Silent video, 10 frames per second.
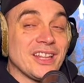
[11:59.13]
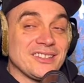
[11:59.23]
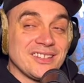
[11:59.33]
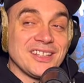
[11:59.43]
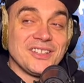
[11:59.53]

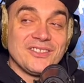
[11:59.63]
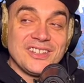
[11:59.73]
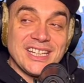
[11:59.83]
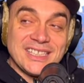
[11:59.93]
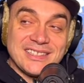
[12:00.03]
that's a
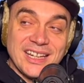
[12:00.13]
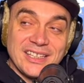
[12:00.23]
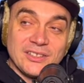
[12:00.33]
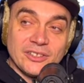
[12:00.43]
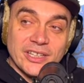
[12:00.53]
unique
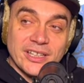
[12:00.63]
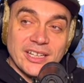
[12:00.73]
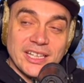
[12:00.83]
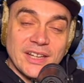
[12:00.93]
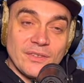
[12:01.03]
take on it.
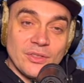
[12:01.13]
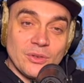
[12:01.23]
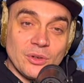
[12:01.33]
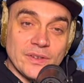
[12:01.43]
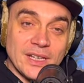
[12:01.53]
I never
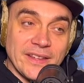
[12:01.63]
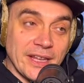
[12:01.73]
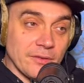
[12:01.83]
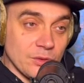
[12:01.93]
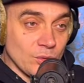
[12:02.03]
thought of it like
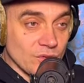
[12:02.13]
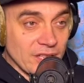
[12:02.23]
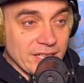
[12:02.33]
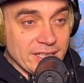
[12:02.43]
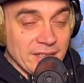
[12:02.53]
that. And of
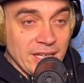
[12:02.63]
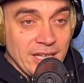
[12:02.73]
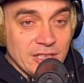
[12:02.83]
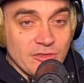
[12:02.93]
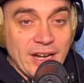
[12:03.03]
course, like a,
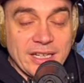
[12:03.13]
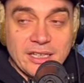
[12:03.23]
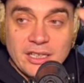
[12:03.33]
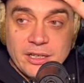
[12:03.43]
a dragon